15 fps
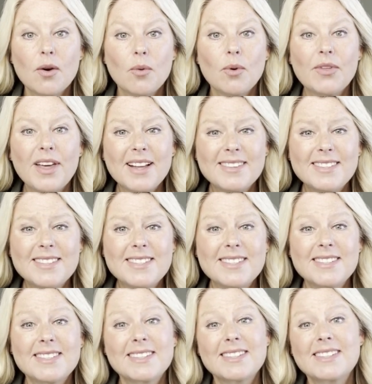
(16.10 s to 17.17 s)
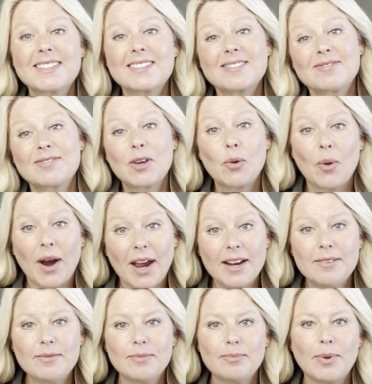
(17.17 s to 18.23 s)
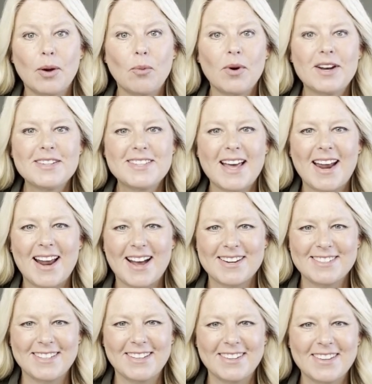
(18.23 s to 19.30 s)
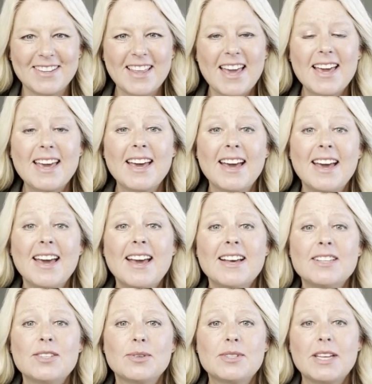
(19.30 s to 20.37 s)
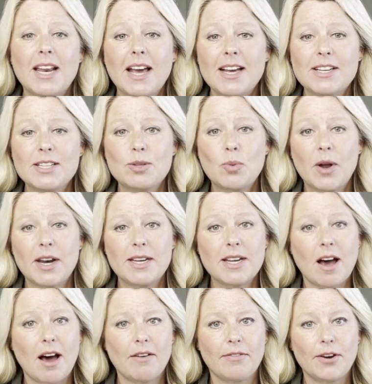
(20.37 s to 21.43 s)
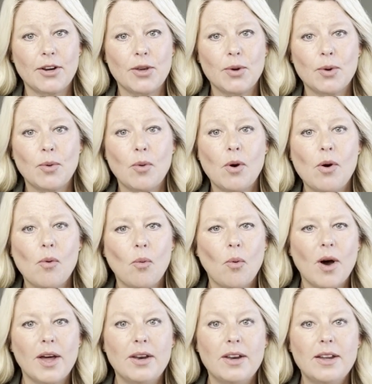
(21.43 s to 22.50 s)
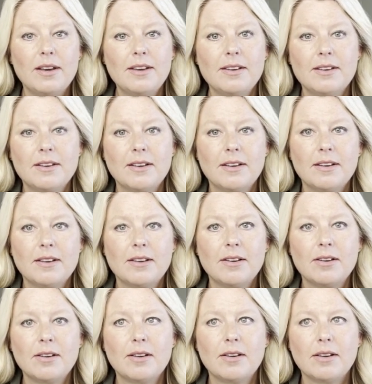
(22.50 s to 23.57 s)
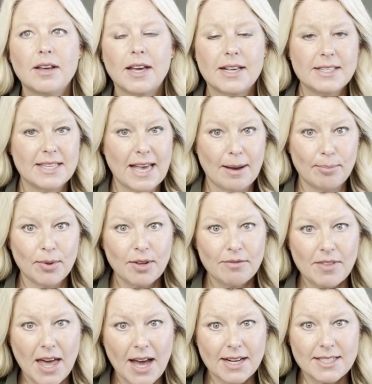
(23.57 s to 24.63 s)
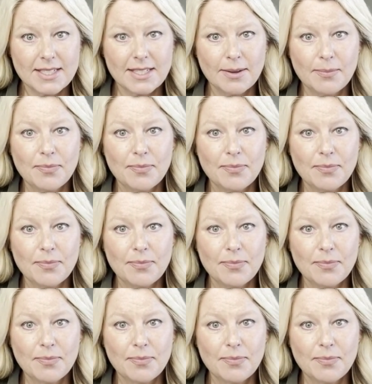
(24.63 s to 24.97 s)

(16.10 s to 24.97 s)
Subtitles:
Well, that's great, but what does that actually look like? So today I just wanted to offer you one example of that.